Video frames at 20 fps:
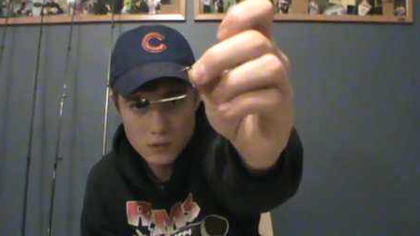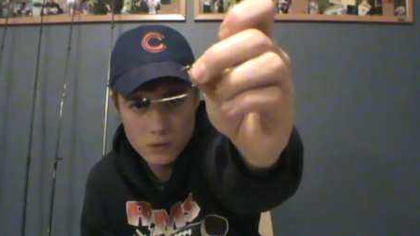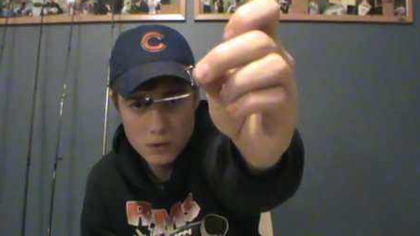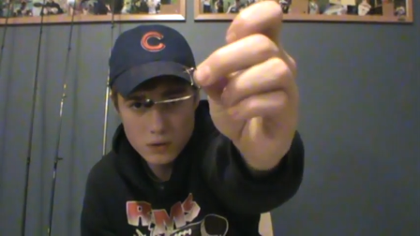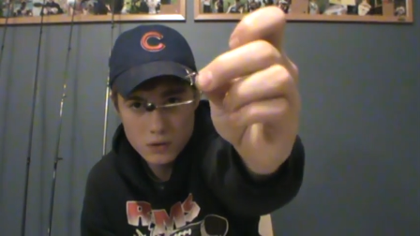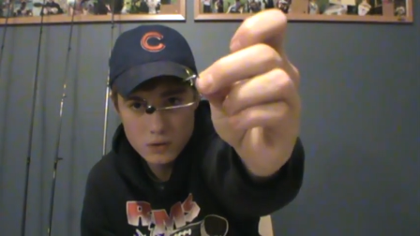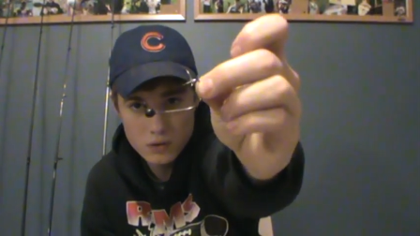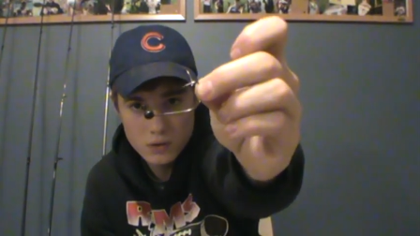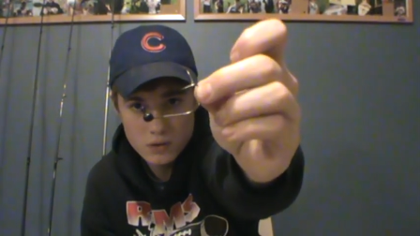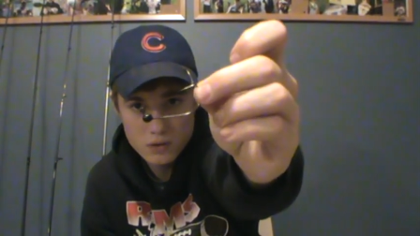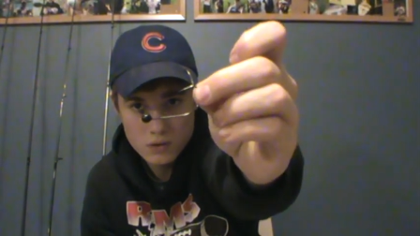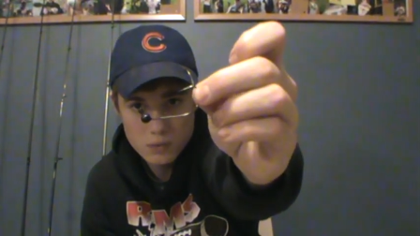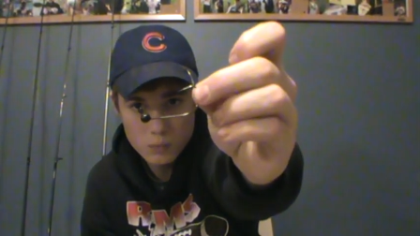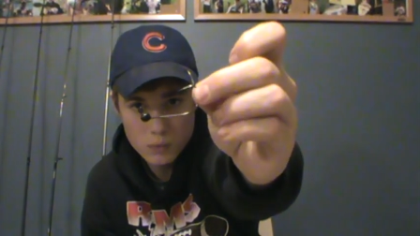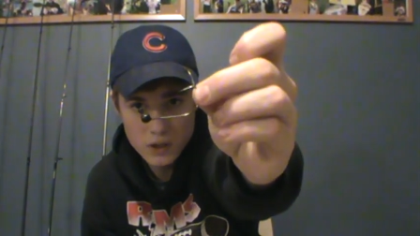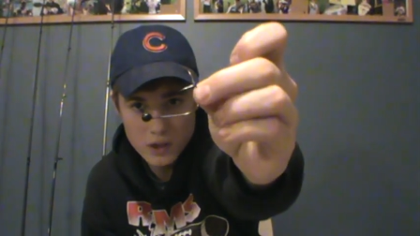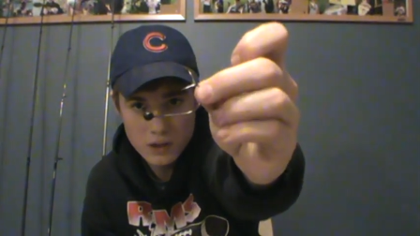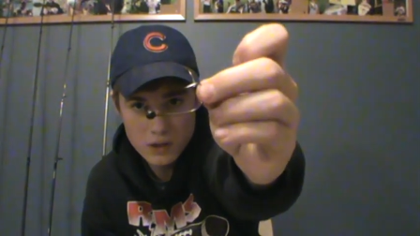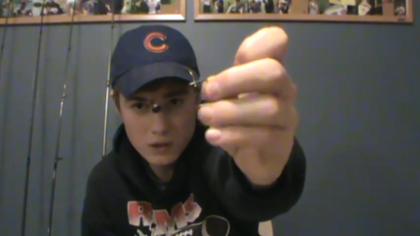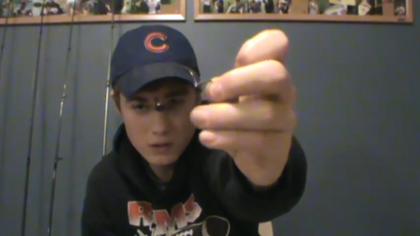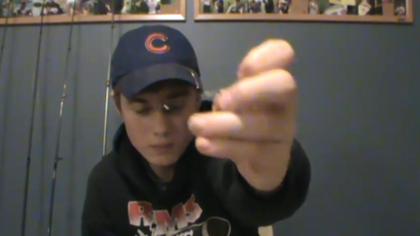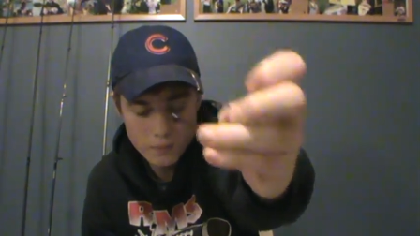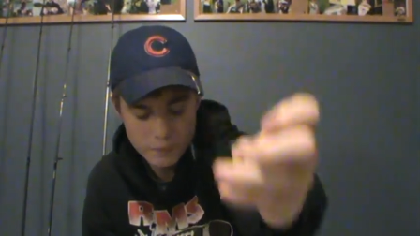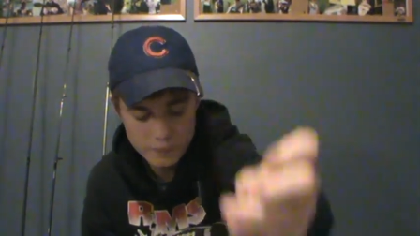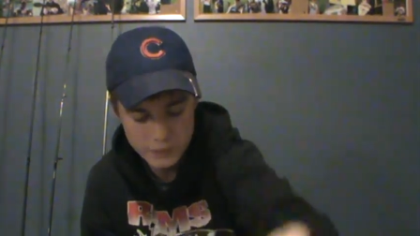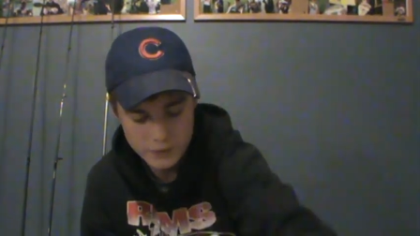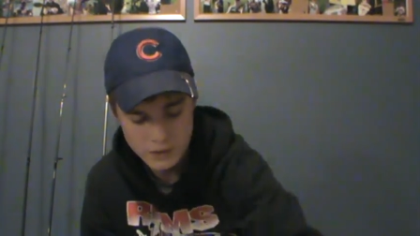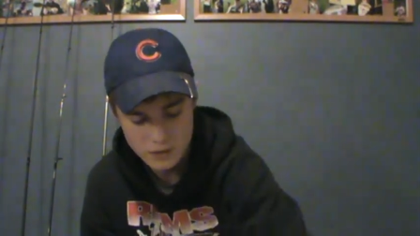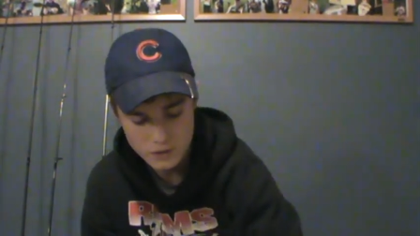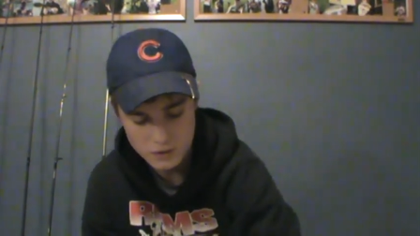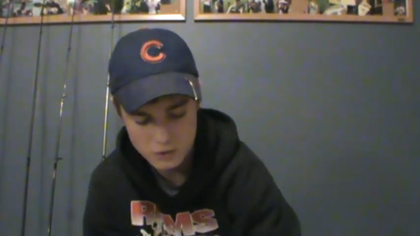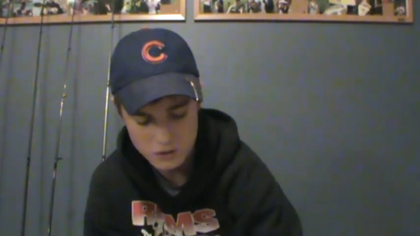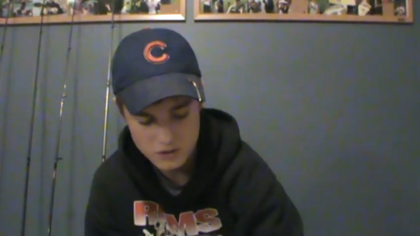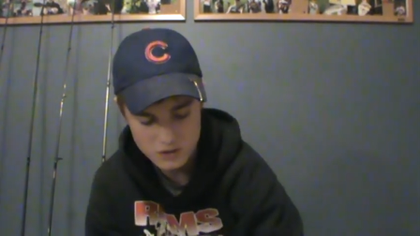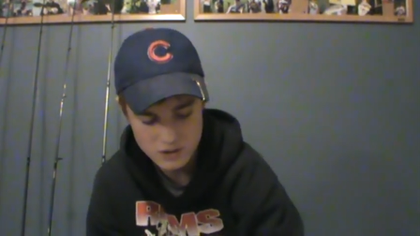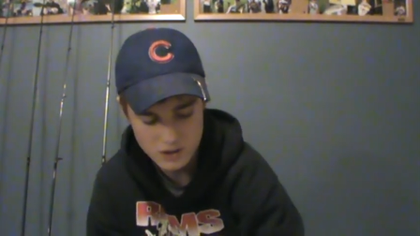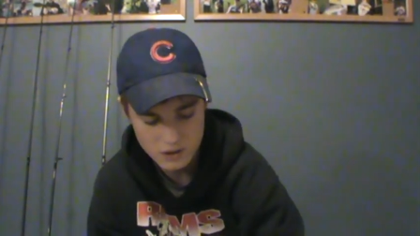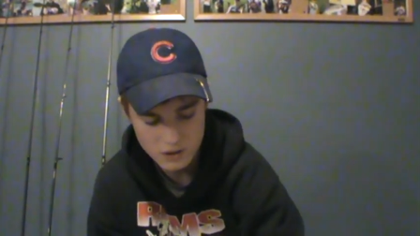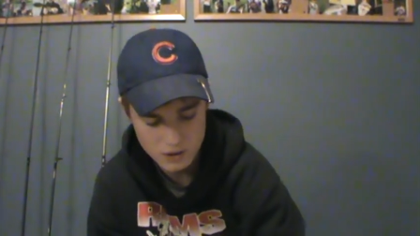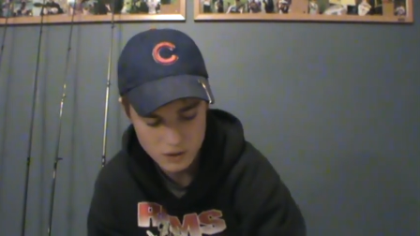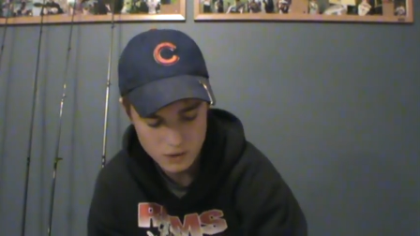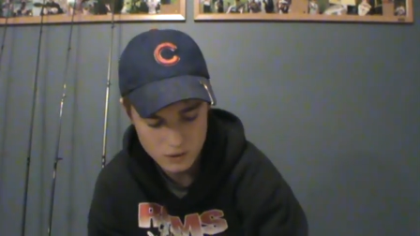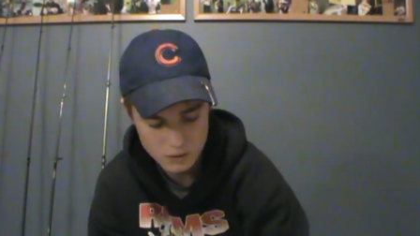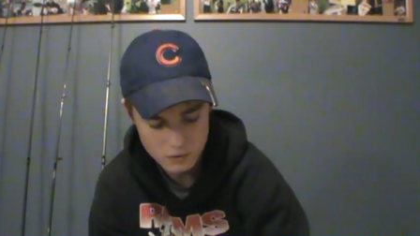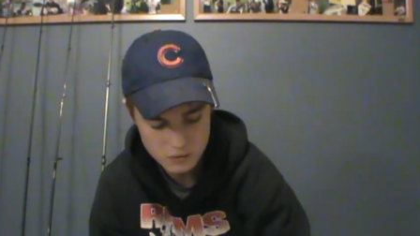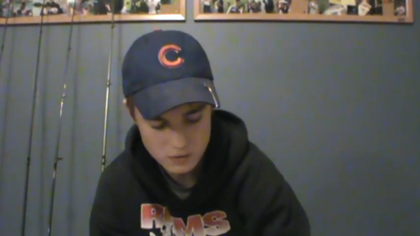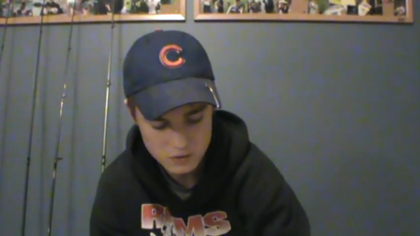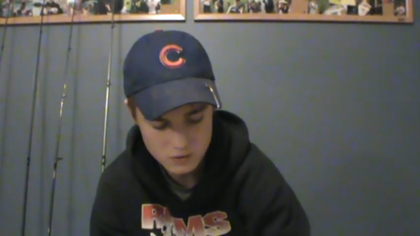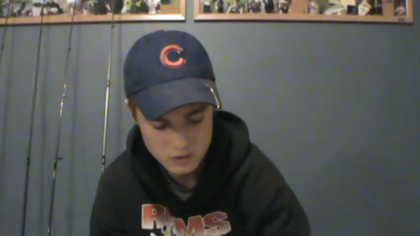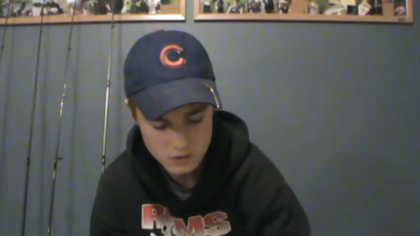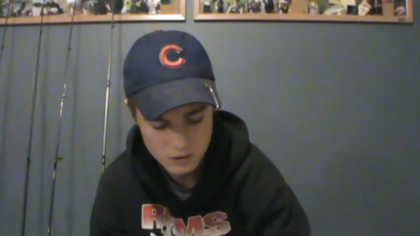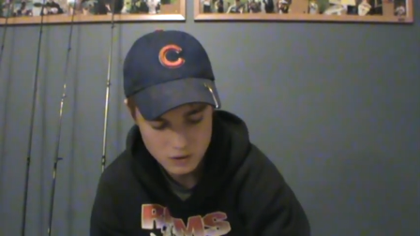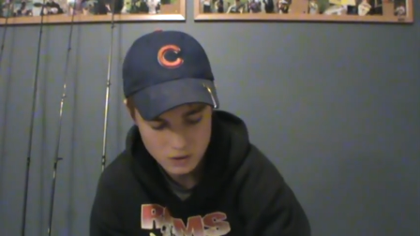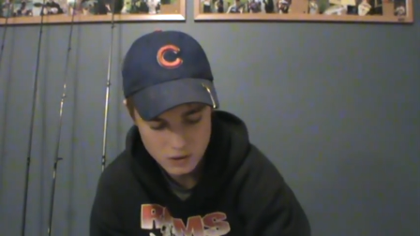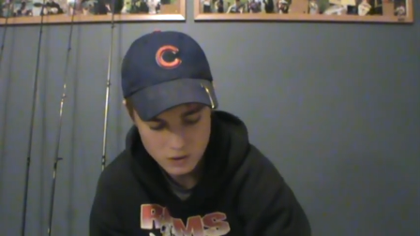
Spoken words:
hooks, weighted, 32nd ounce,